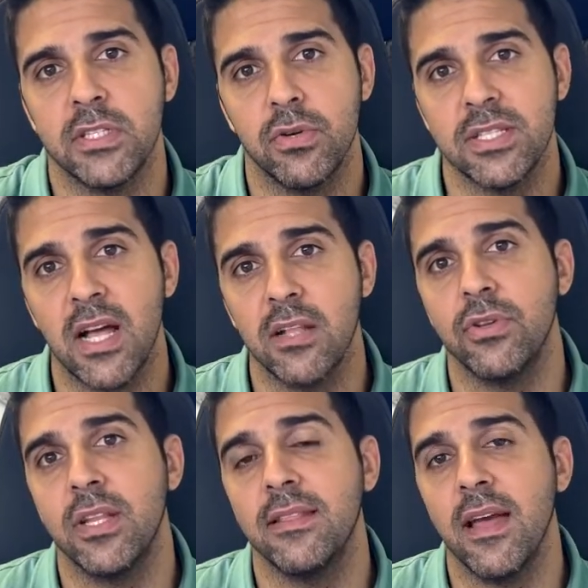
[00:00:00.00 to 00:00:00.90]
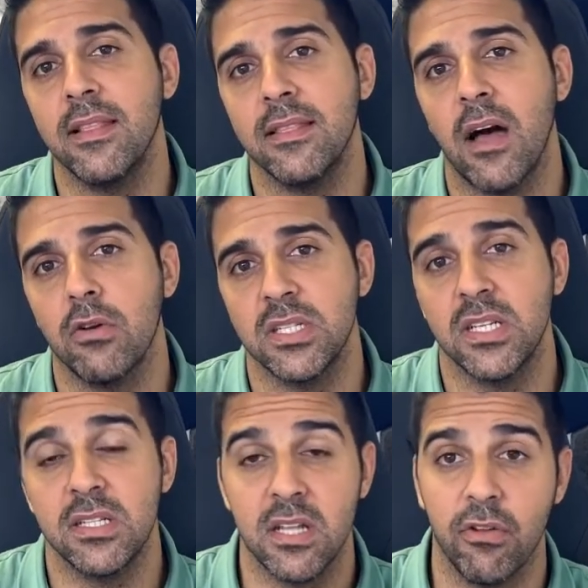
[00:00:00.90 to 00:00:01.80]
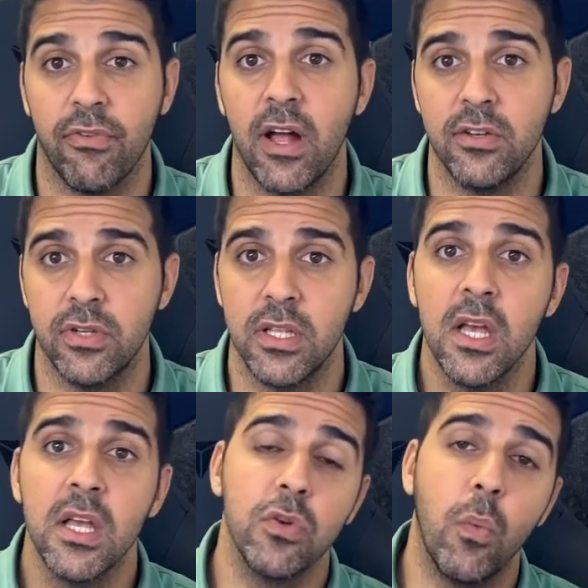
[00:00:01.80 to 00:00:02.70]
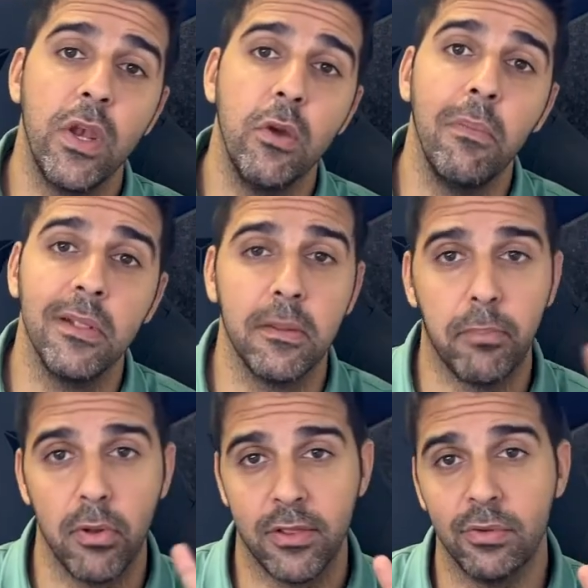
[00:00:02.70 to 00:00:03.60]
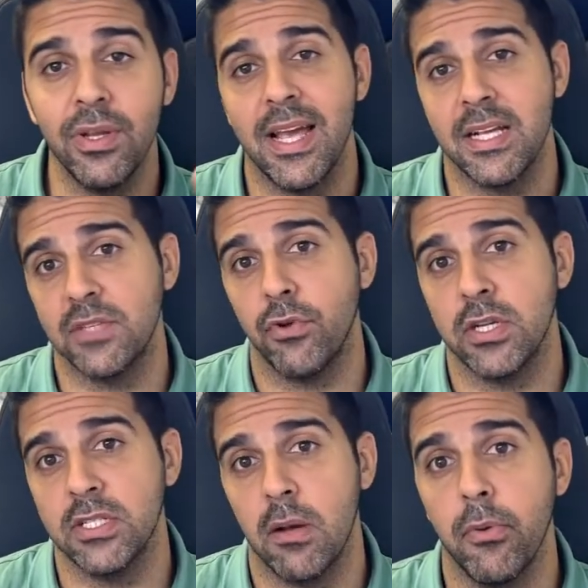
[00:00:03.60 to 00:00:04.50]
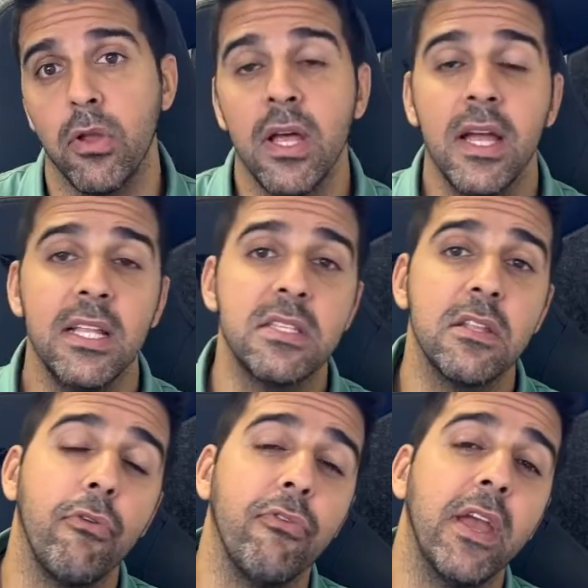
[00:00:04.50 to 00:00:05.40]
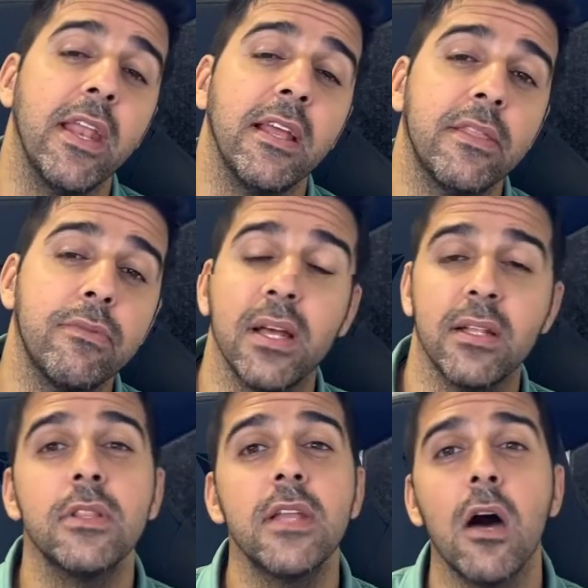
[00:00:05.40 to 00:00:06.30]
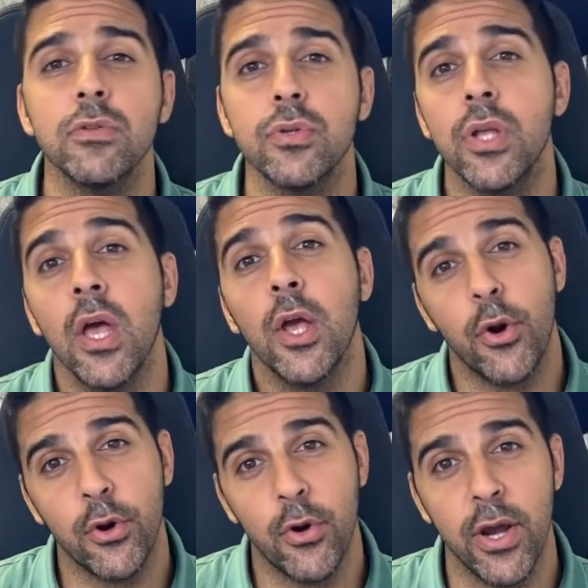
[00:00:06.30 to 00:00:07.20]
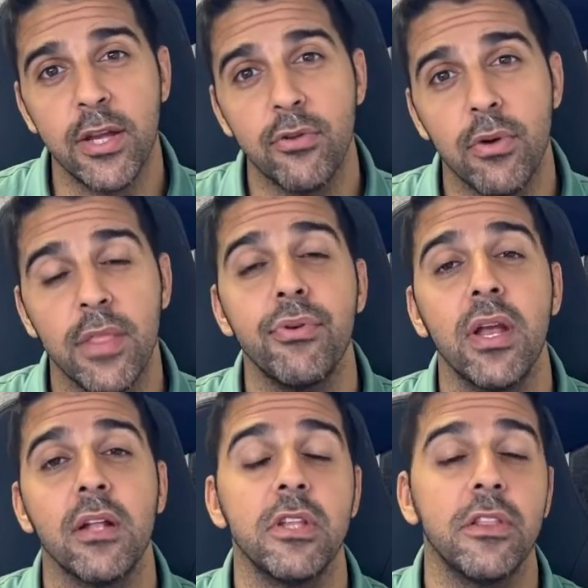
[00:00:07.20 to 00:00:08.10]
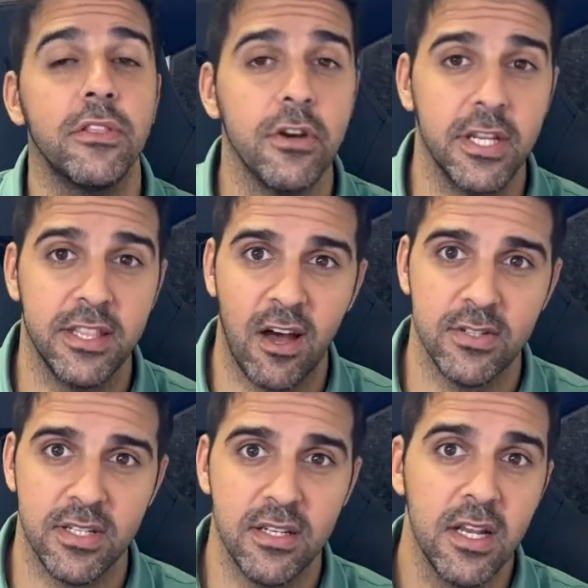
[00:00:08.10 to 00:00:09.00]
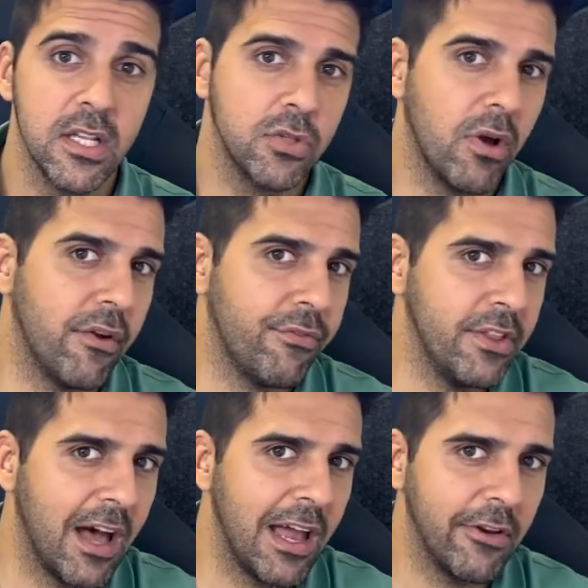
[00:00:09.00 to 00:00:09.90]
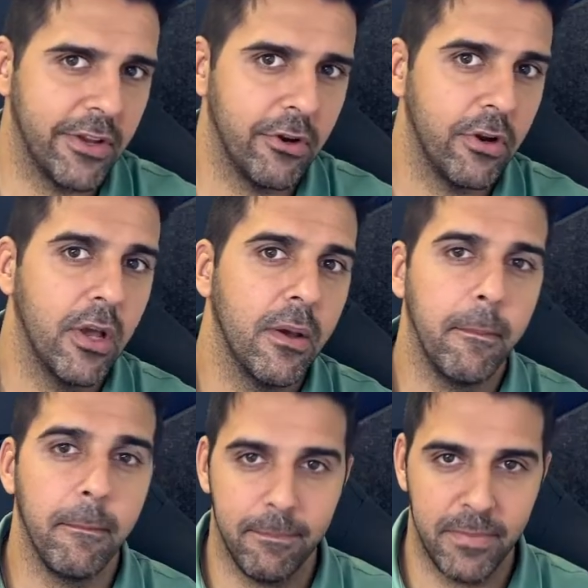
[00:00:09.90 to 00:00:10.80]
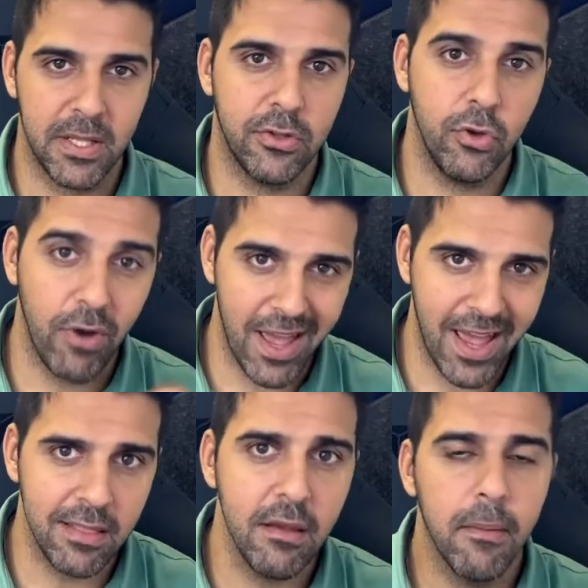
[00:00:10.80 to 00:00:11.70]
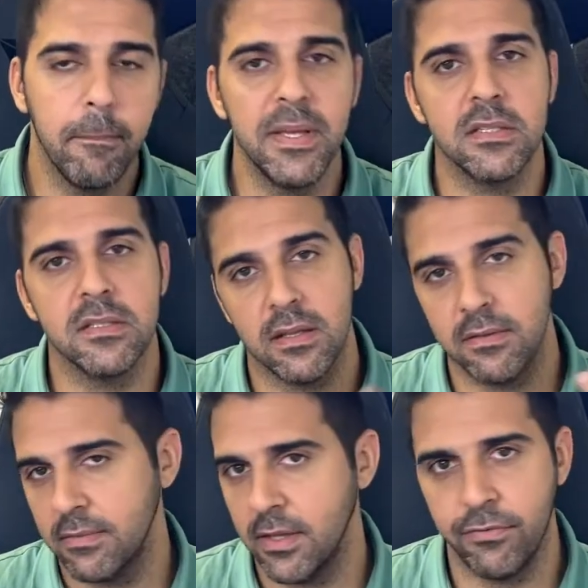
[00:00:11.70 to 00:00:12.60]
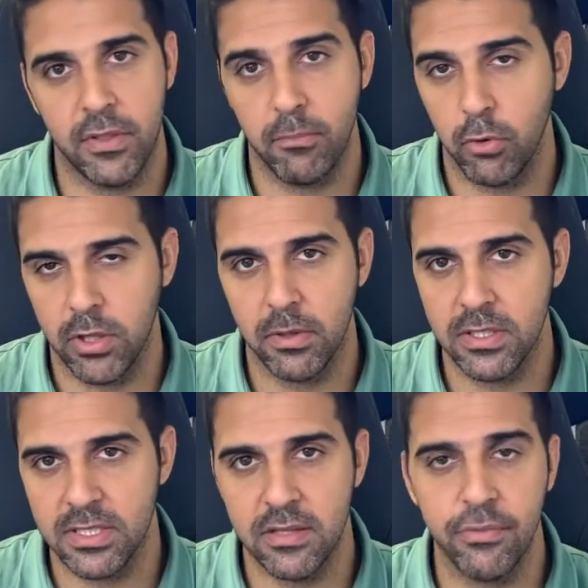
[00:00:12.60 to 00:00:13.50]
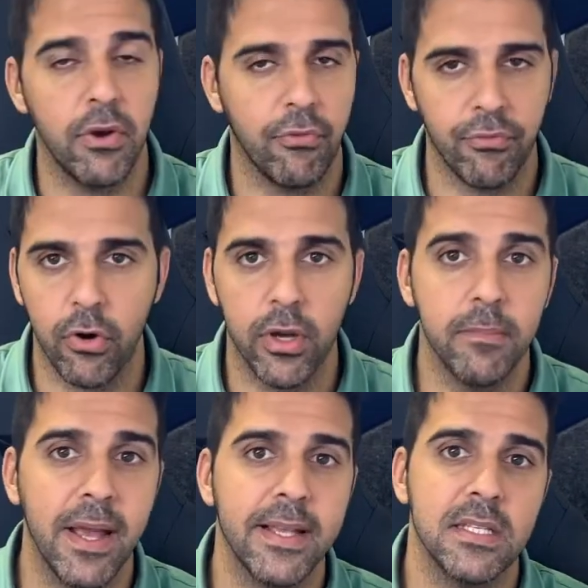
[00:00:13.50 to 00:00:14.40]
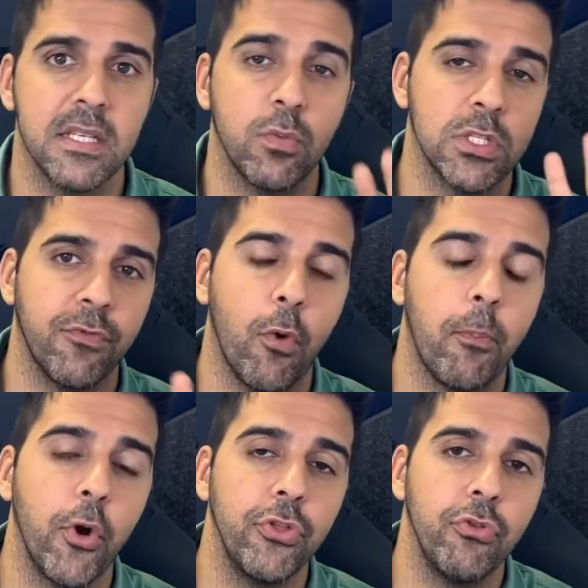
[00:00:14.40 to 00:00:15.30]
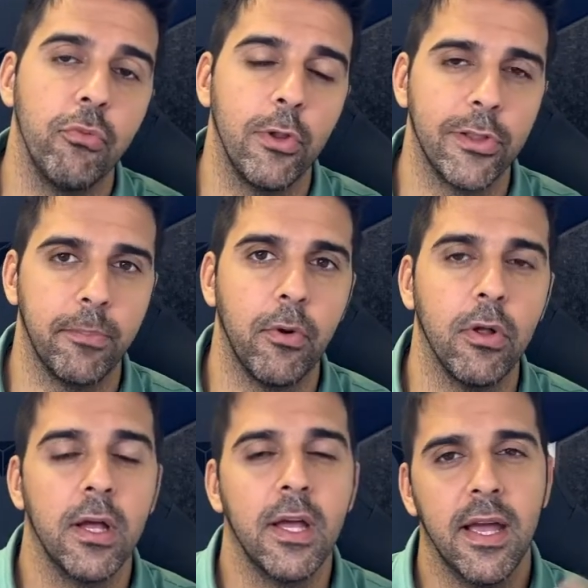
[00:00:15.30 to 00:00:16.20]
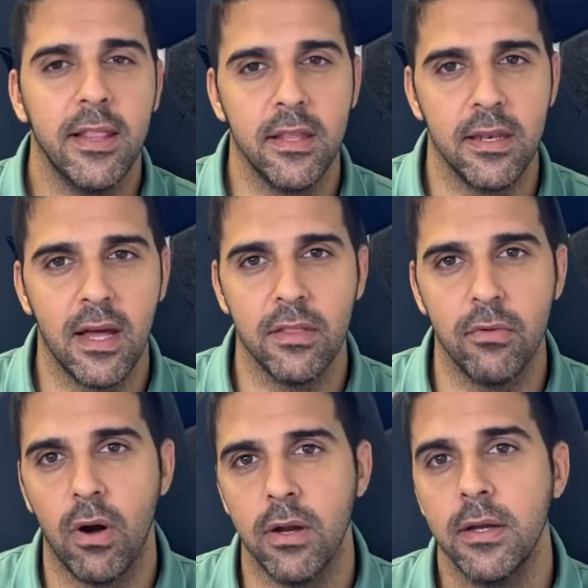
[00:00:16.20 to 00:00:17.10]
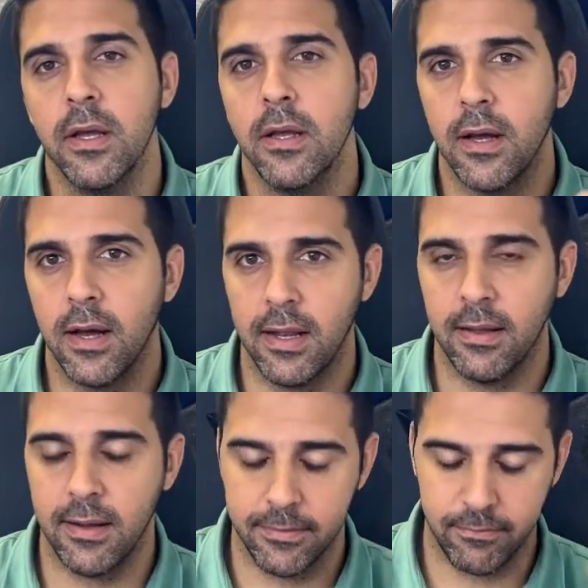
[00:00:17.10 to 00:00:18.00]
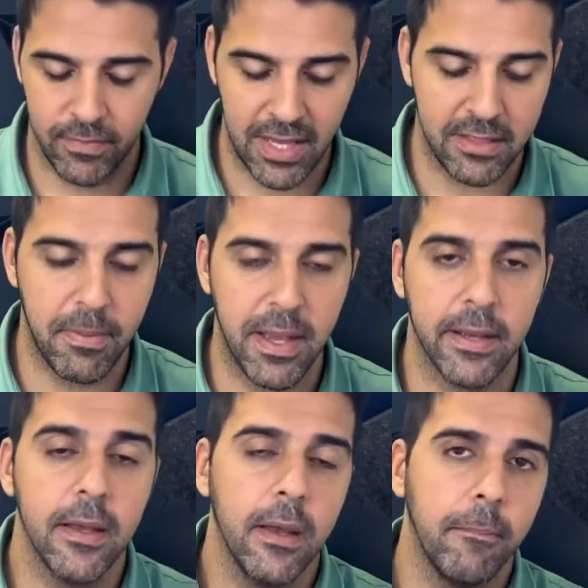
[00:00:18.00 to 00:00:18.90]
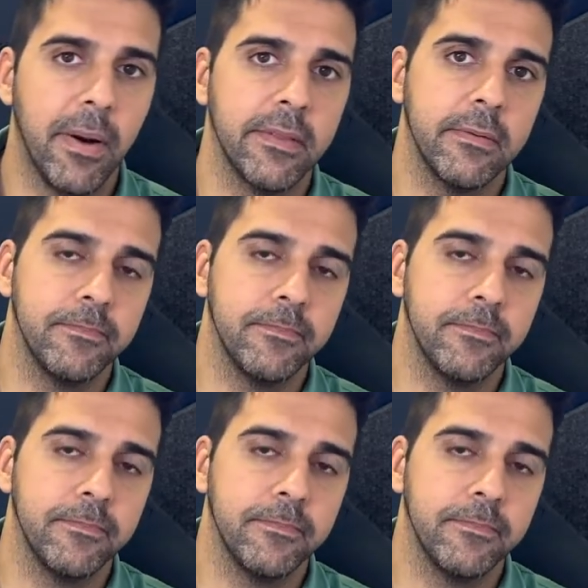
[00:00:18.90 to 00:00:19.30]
So it's 110,000 instead of 100. So when you multiply 3x, for example, instead of getting 300,000, you're going to get 330,000. So every dollar here that you add means that if the multiple it's 3 or 4, in my case it was 4.2 multiple and another one add back, but